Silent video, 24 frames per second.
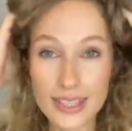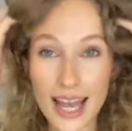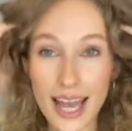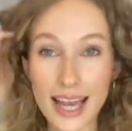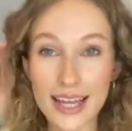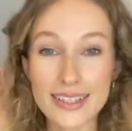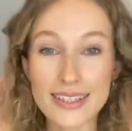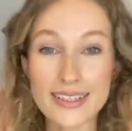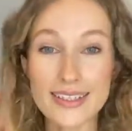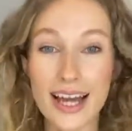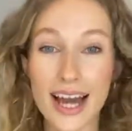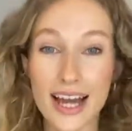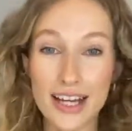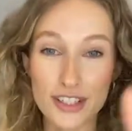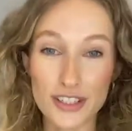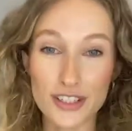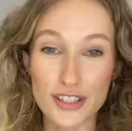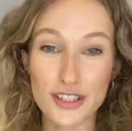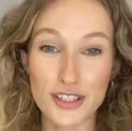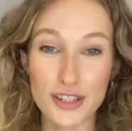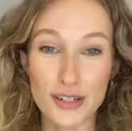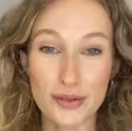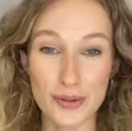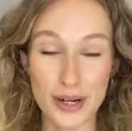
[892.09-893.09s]
And I
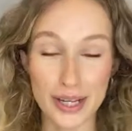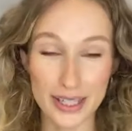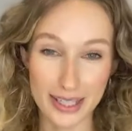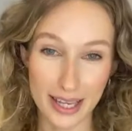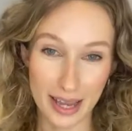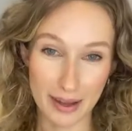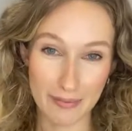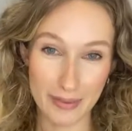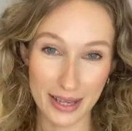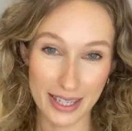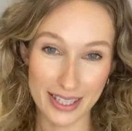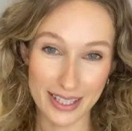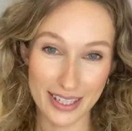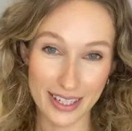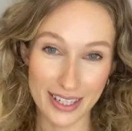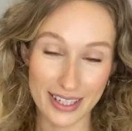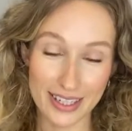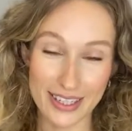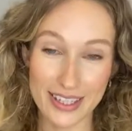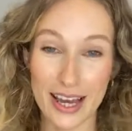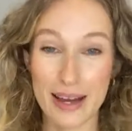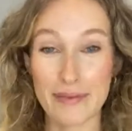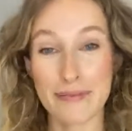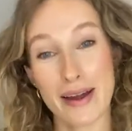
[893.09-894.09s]
just got a WhatsApp
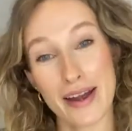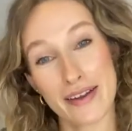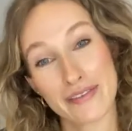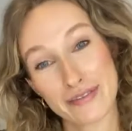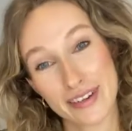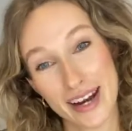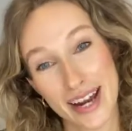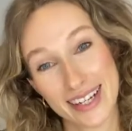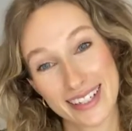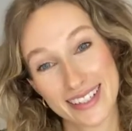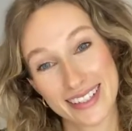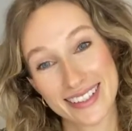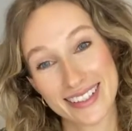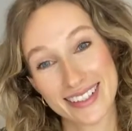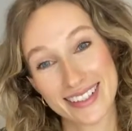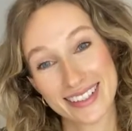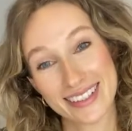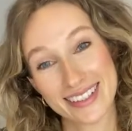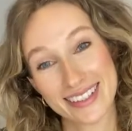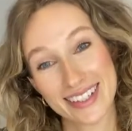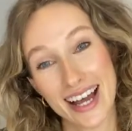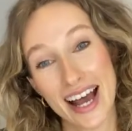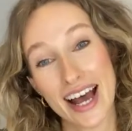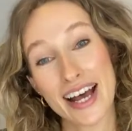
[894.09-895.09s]
message that my friend
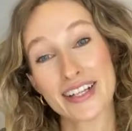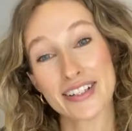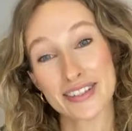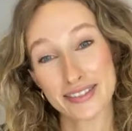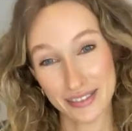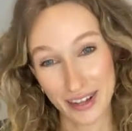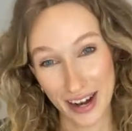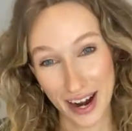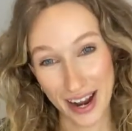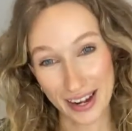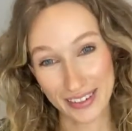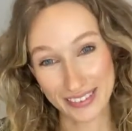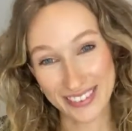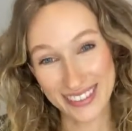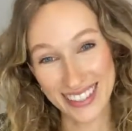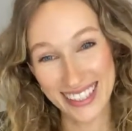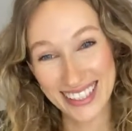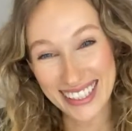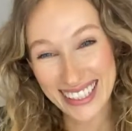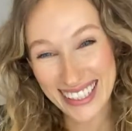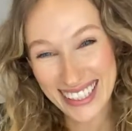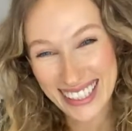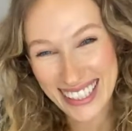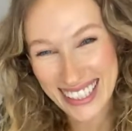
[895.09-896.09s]
has arrived.
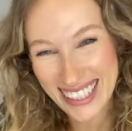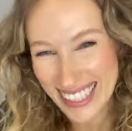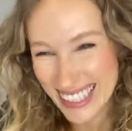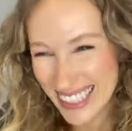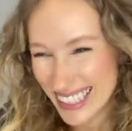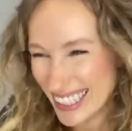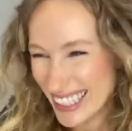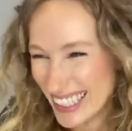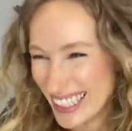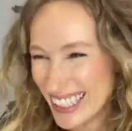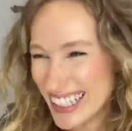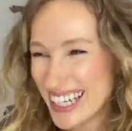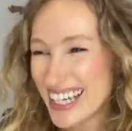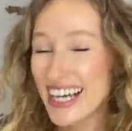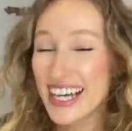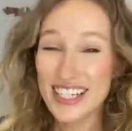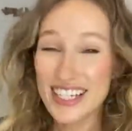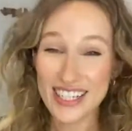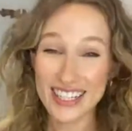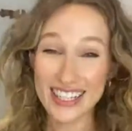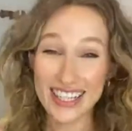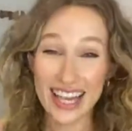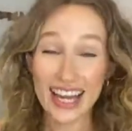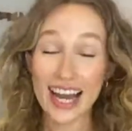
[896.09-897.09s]

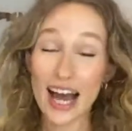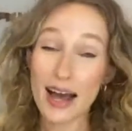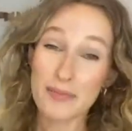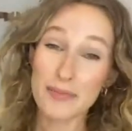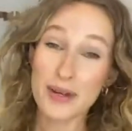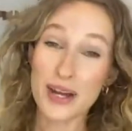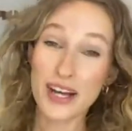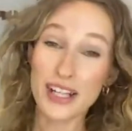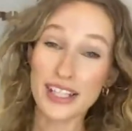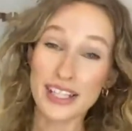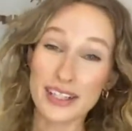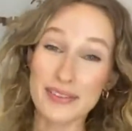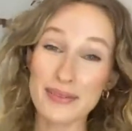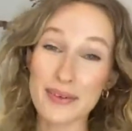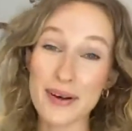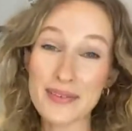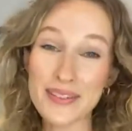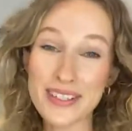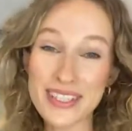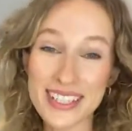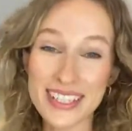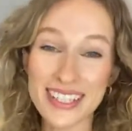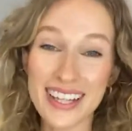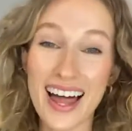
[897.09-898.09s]
She's like, I'm early,
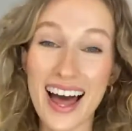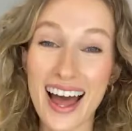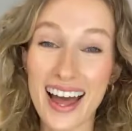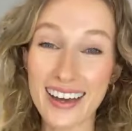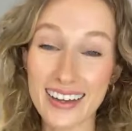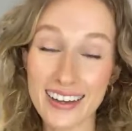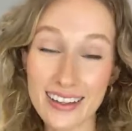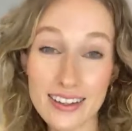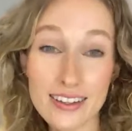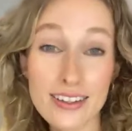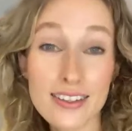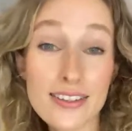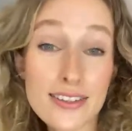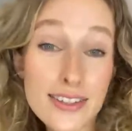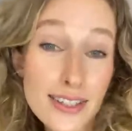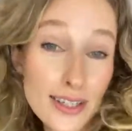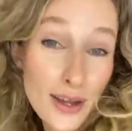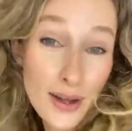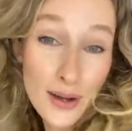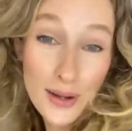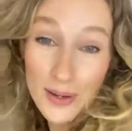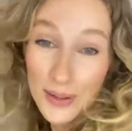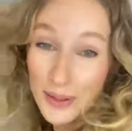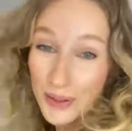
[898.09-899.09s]
what would you like?
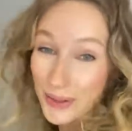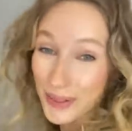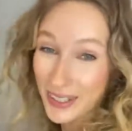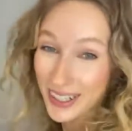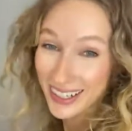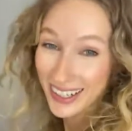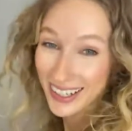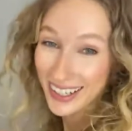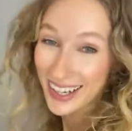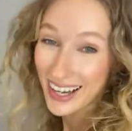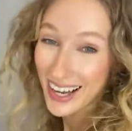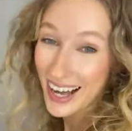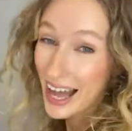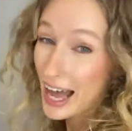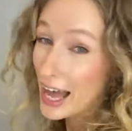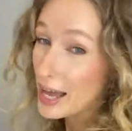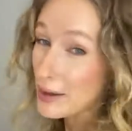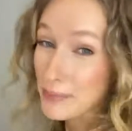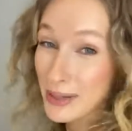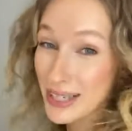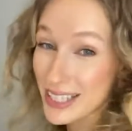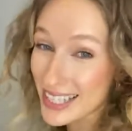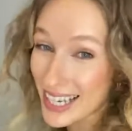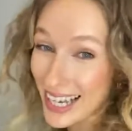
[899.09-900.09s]
So
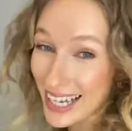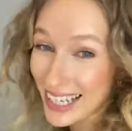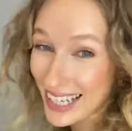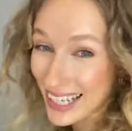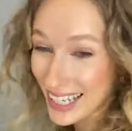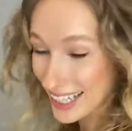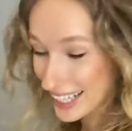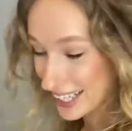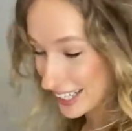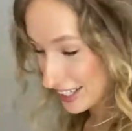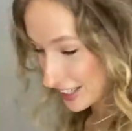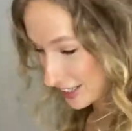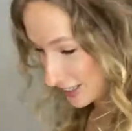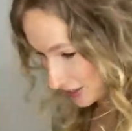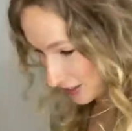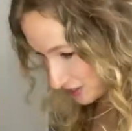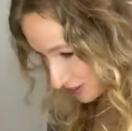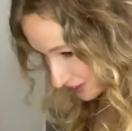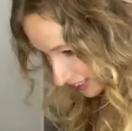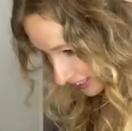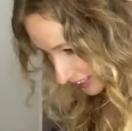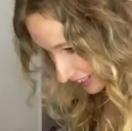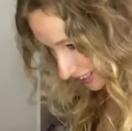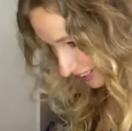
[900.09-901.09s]
I guess I gotta get
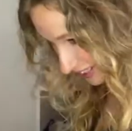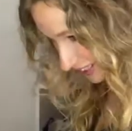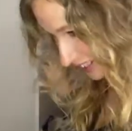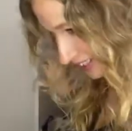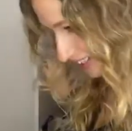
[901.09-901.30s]
going.